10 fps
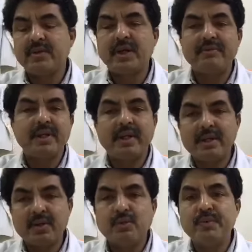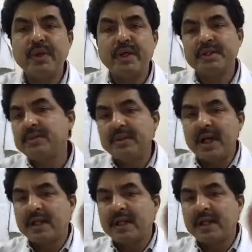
if there is a communication with the other